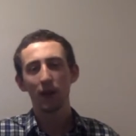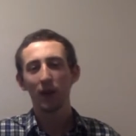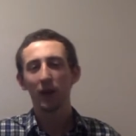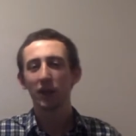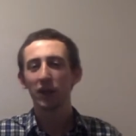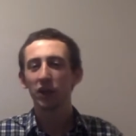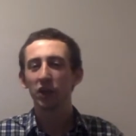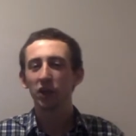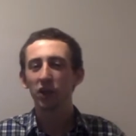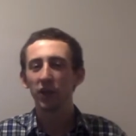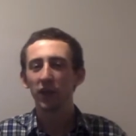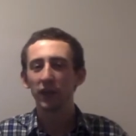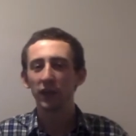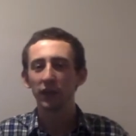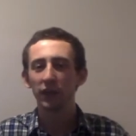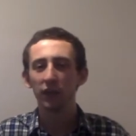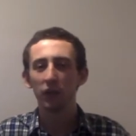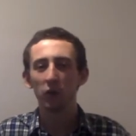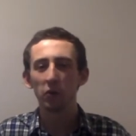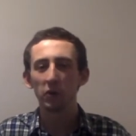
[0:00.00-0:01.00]
Like a
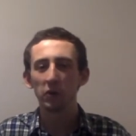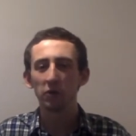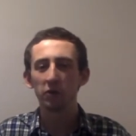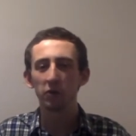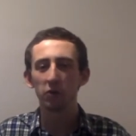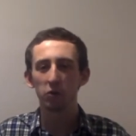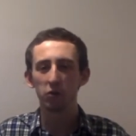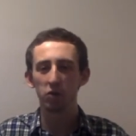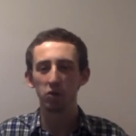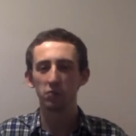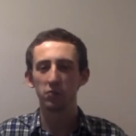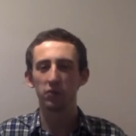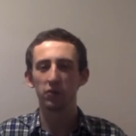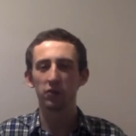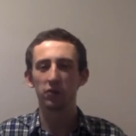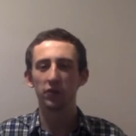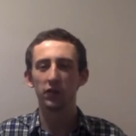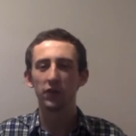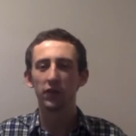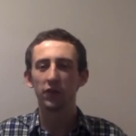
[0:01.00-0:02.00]
child longing for
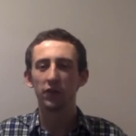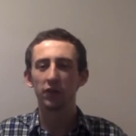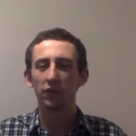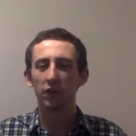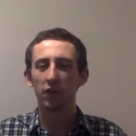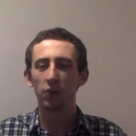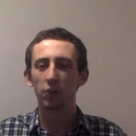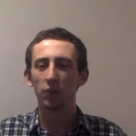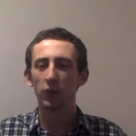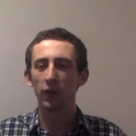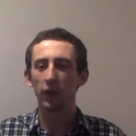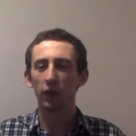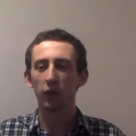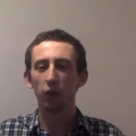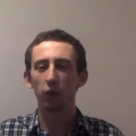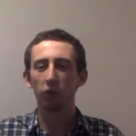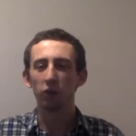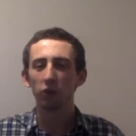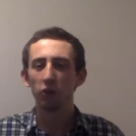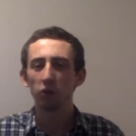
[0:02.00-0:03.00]
Christmas to come again,
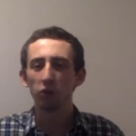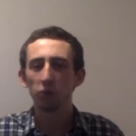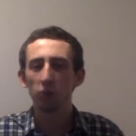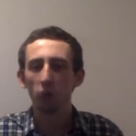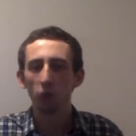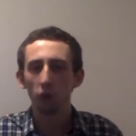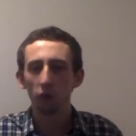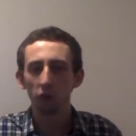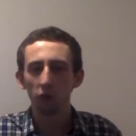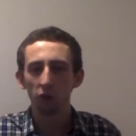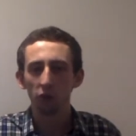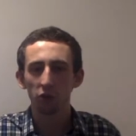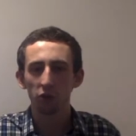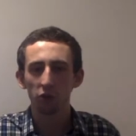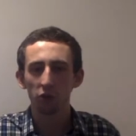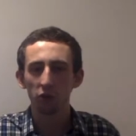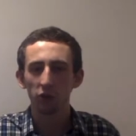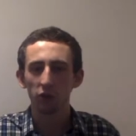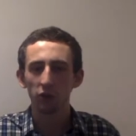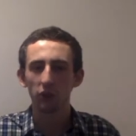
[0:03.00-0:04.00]
or to use Paul's
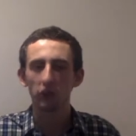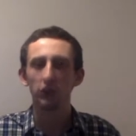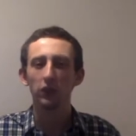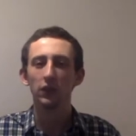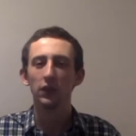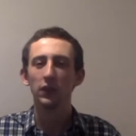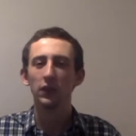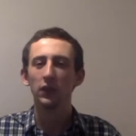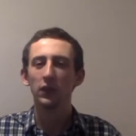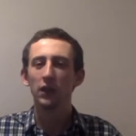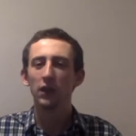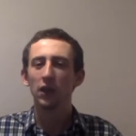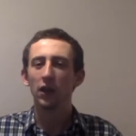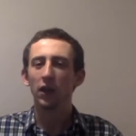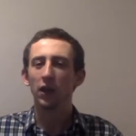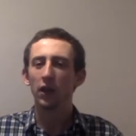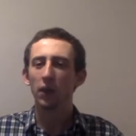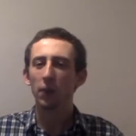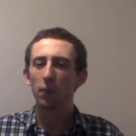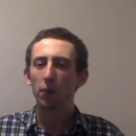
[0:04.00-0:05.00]
illustration,
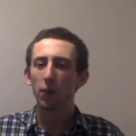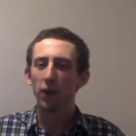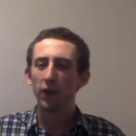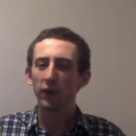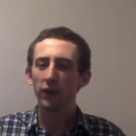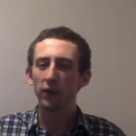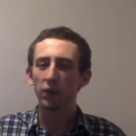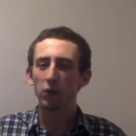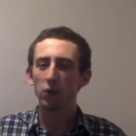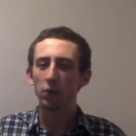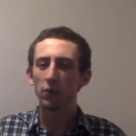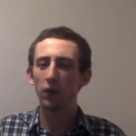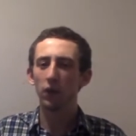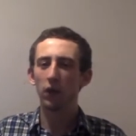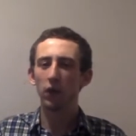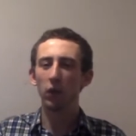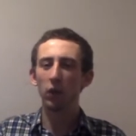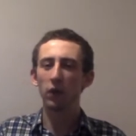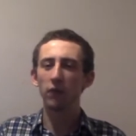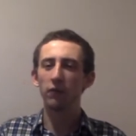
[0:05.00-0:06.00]
like a pregnant
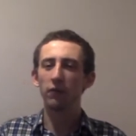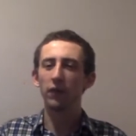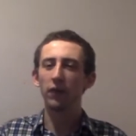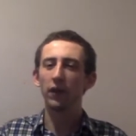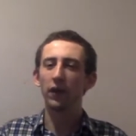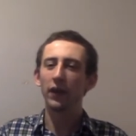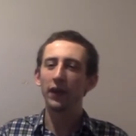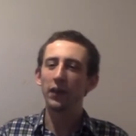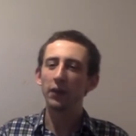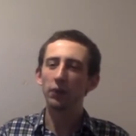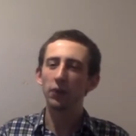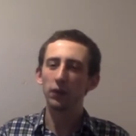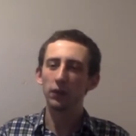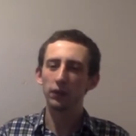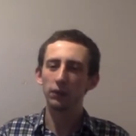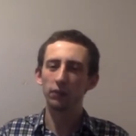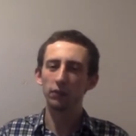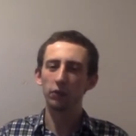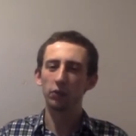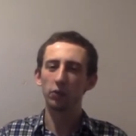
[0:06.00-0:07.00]
woman longing for
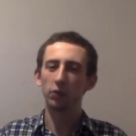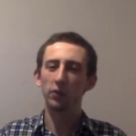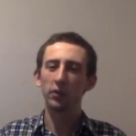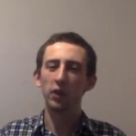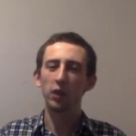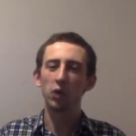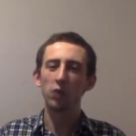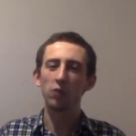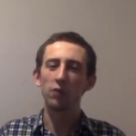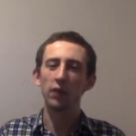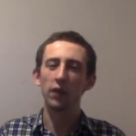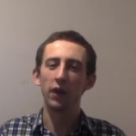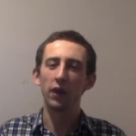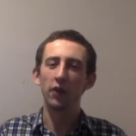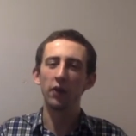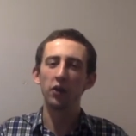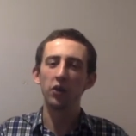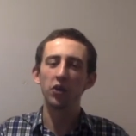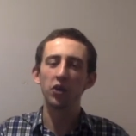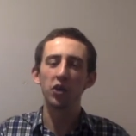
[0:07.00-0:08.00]
labour to be over
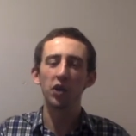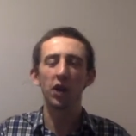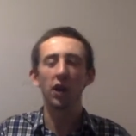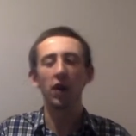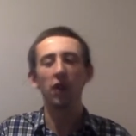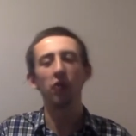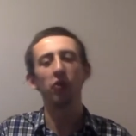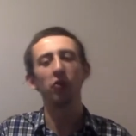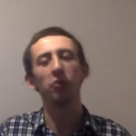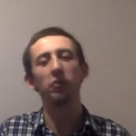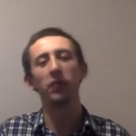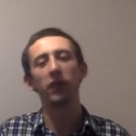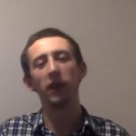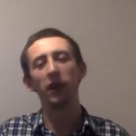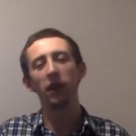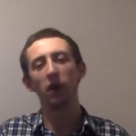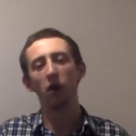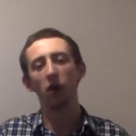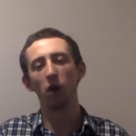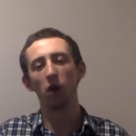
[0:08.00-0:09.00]
and her child to be
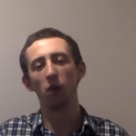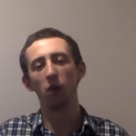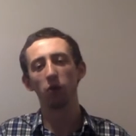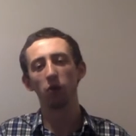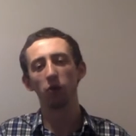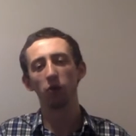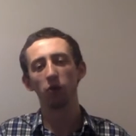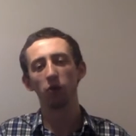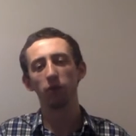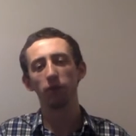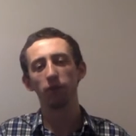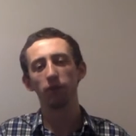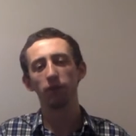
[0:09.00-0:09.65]
in her arms.